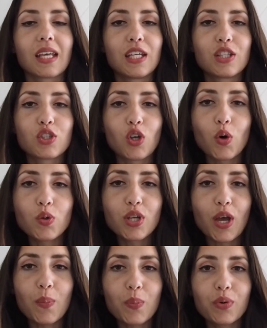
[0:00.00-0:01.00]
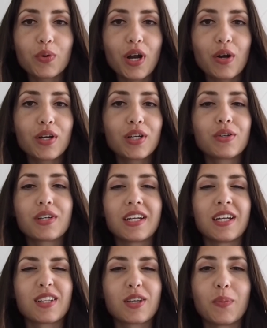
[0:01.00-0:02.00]
it's so temporary, you
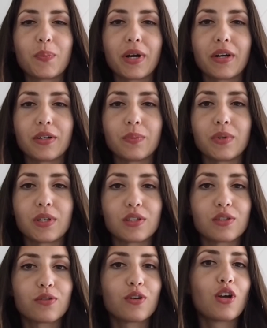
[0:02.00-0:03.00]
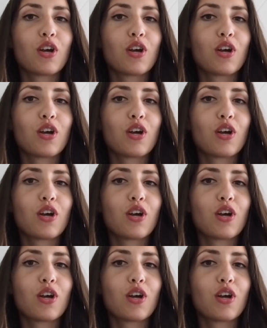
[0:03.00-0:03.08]
cannot compare it, because